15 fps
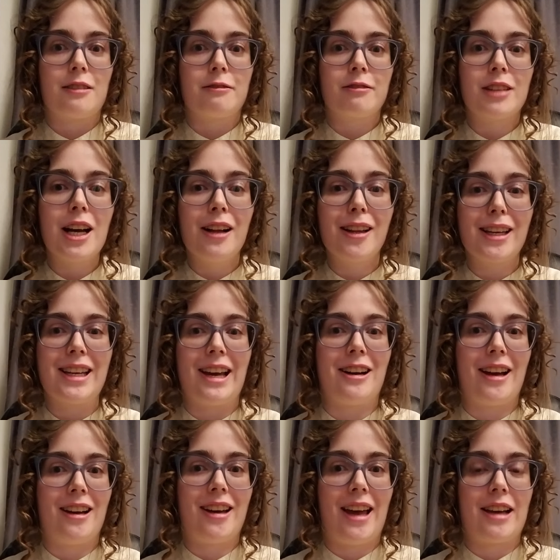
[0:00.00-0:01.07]
really
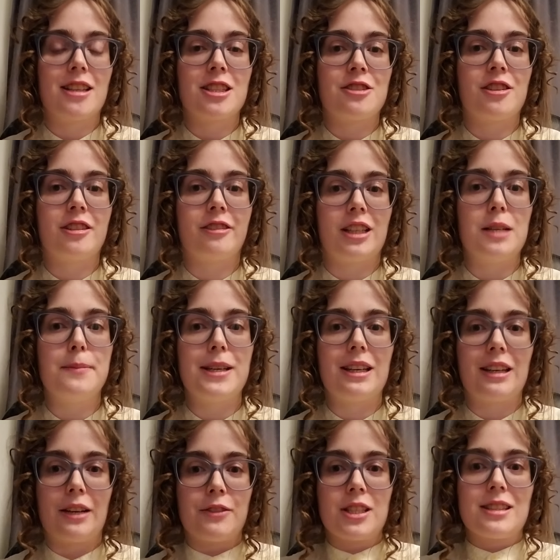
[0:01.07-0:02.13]
extra creepy
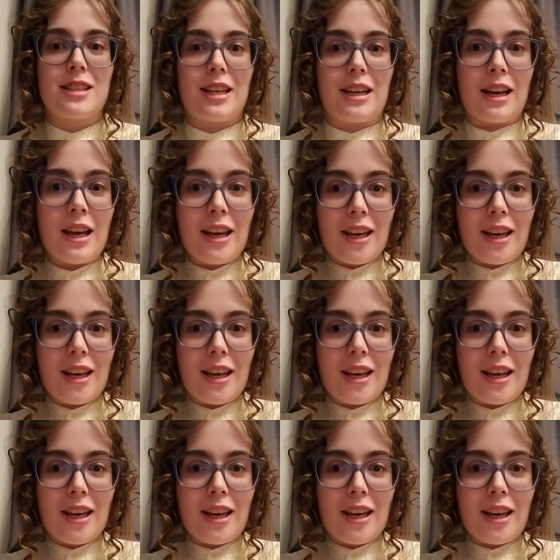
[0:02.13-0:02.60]
and I'm just like